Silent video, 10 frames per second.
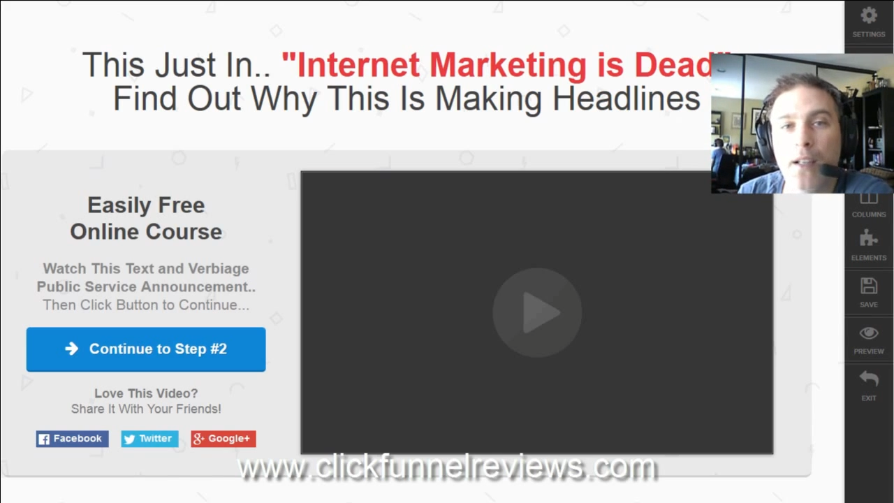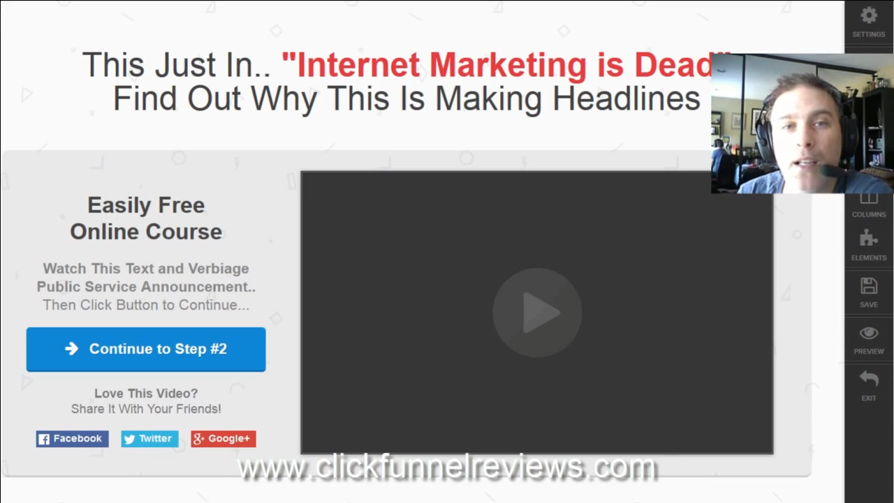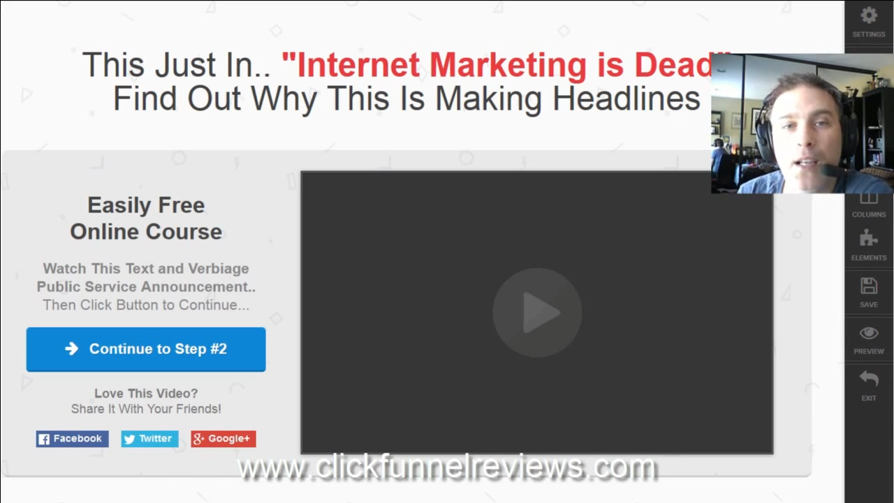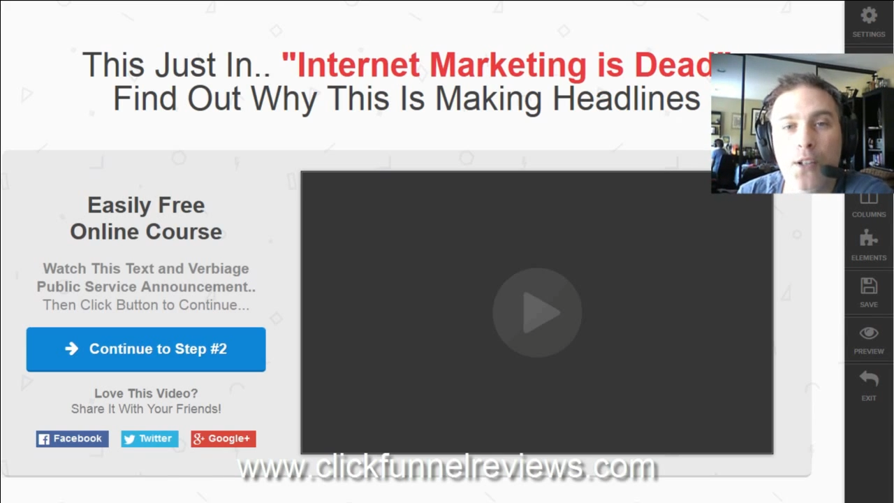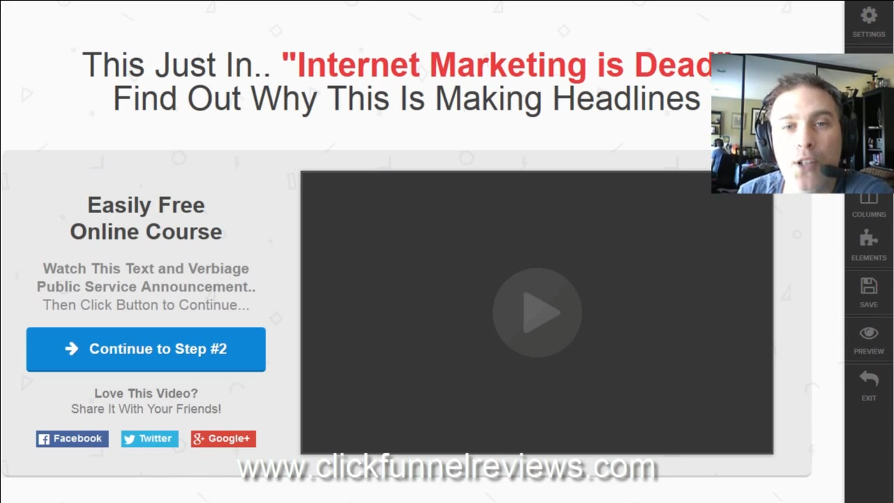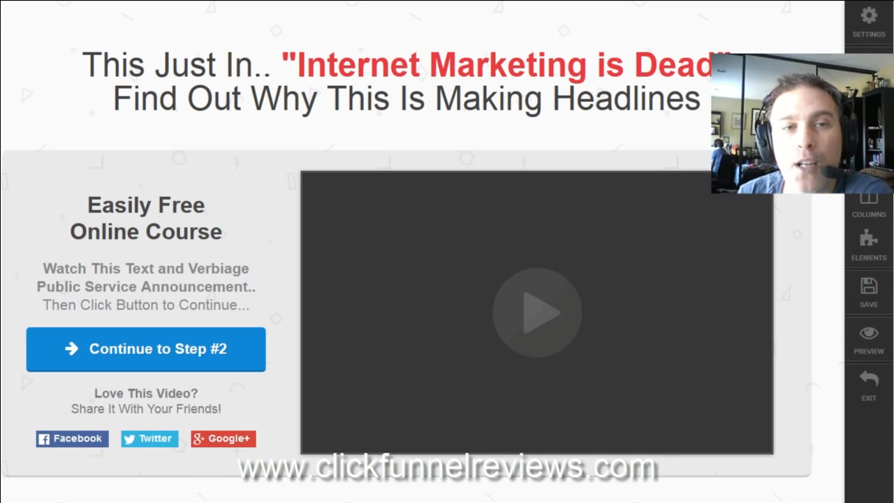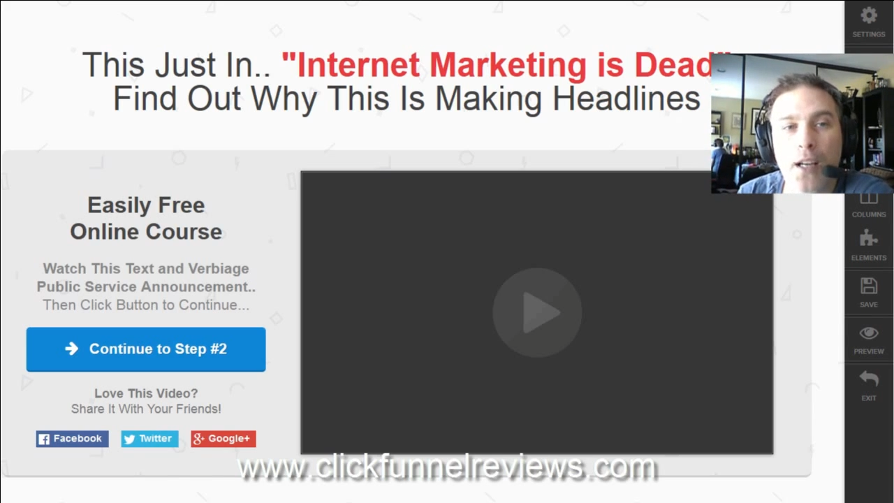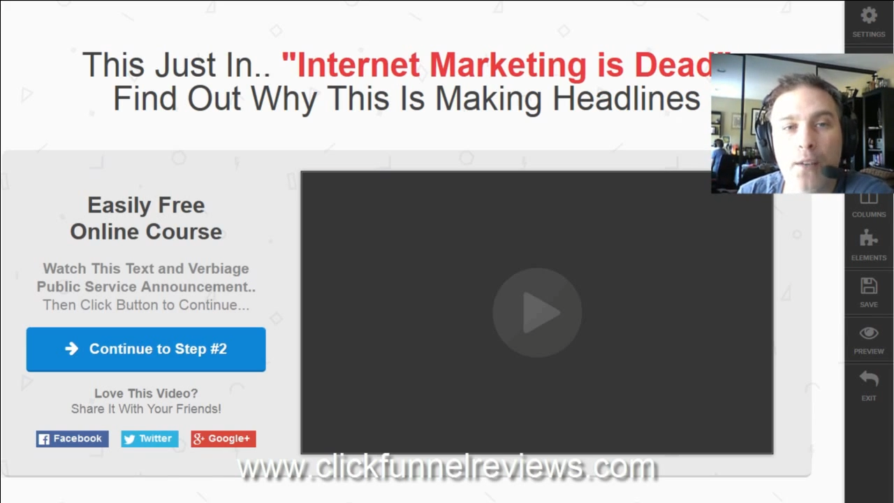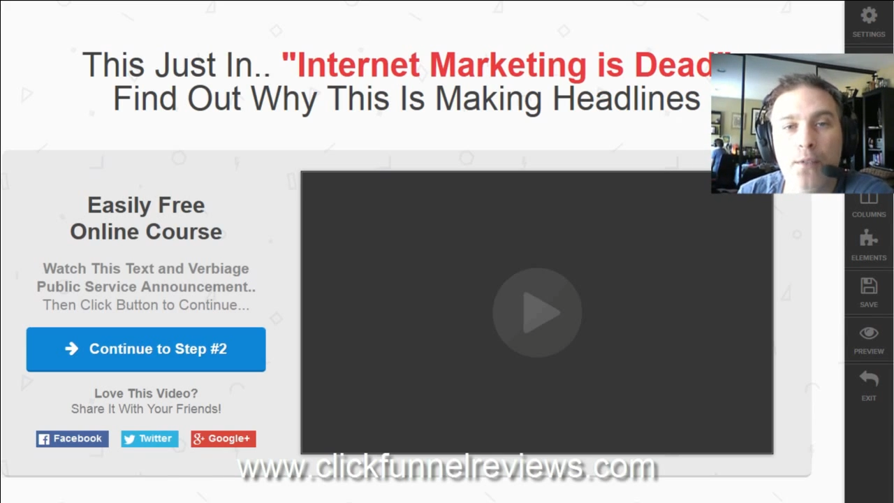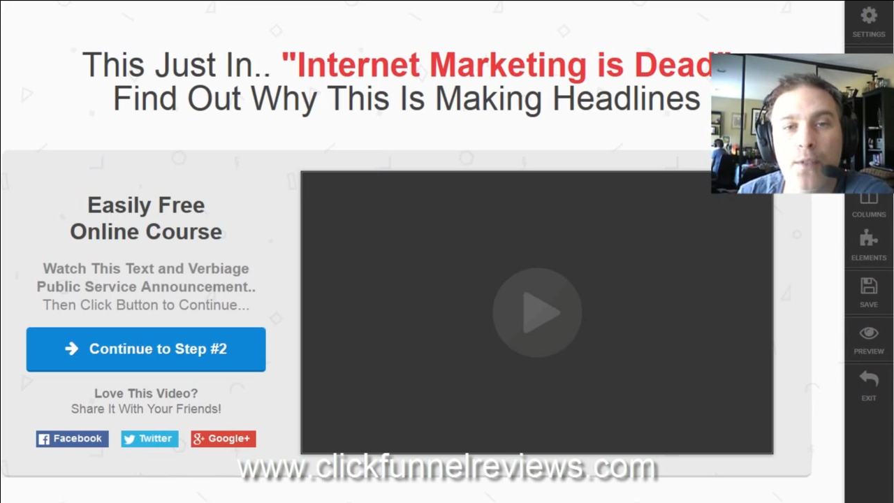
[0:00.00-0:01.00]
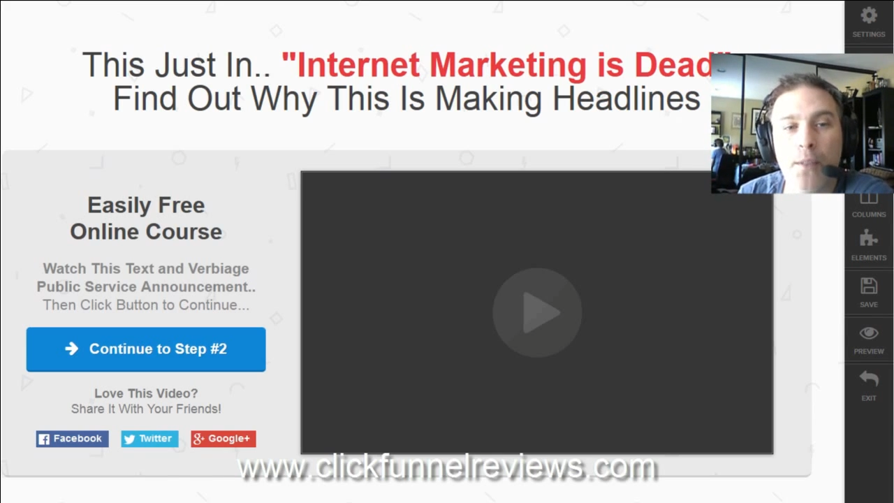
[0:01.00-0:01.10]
each and every